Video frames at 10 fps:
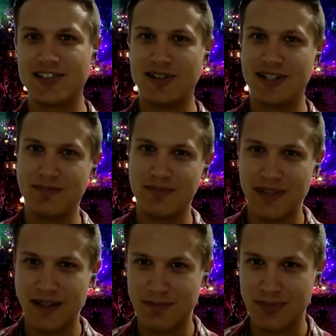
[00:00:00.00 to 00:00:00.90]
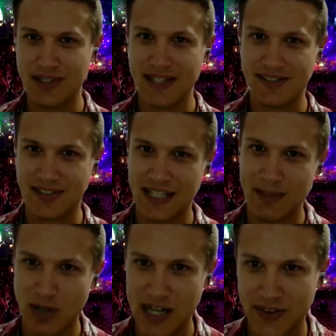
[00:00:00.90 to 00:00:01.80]
so I I put that
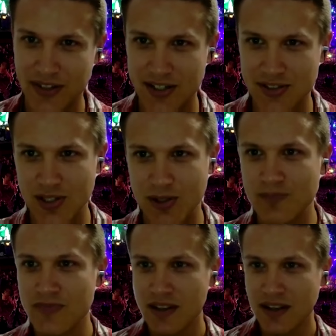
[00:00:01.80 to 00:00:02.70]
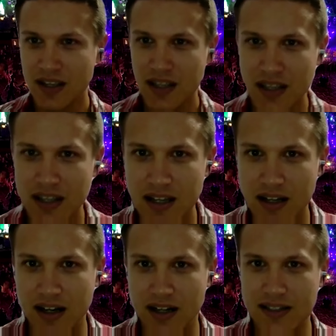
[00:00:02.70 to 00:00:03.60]
disclaimer out there. So
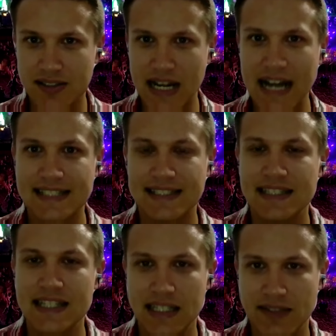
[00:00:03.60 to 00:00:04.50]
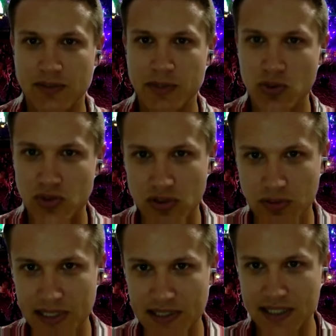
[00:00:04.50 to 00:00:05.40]
uh, Scott C from
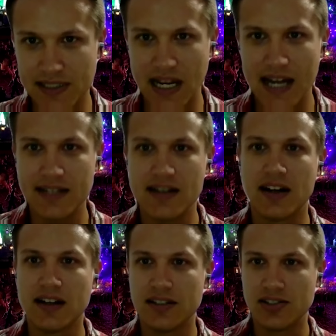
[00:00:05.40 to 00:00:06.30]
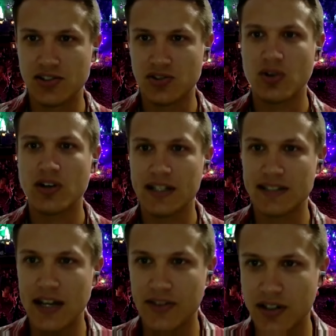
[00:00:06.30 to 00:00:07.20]
YouTube, he says, "Hi Doug, just throwing
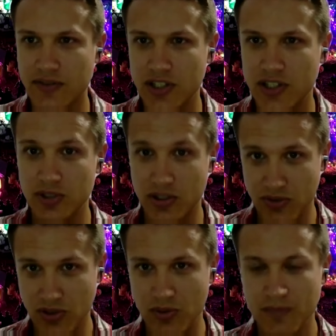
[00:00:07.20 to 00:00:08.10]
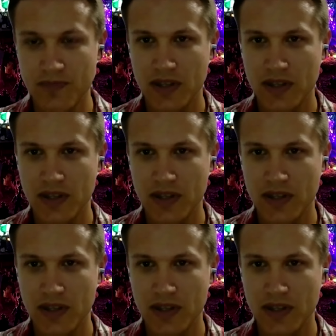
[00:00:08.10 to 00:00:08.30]
this out there for you and the crew.